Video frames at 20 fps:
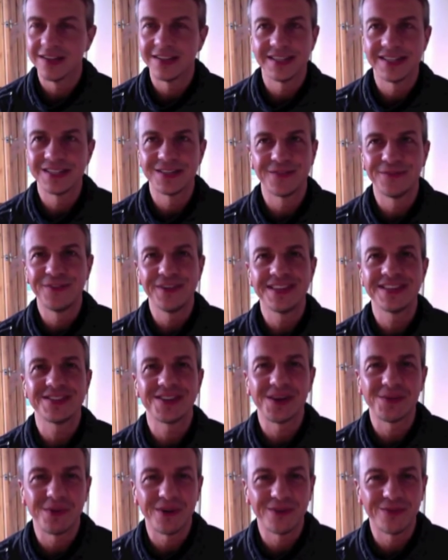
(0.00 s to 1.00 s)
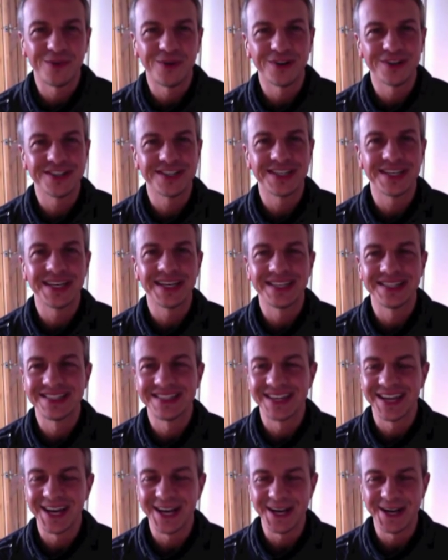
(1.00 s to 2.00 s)
This is the 5th time I've watched
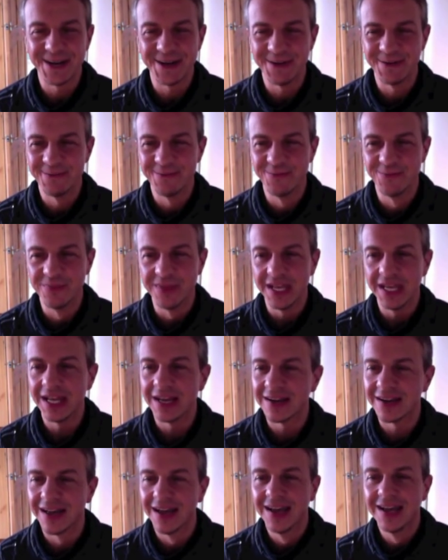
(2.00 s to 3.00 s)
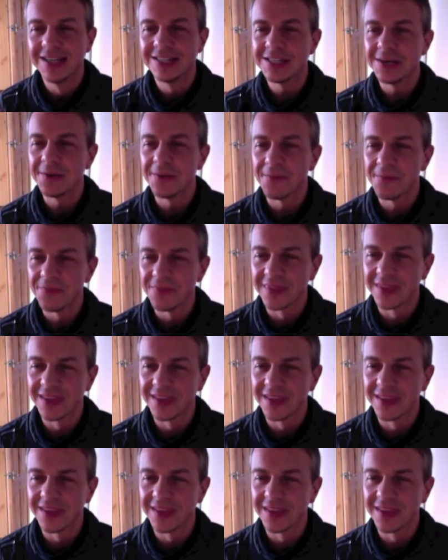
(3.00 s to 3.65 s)
it. You know, so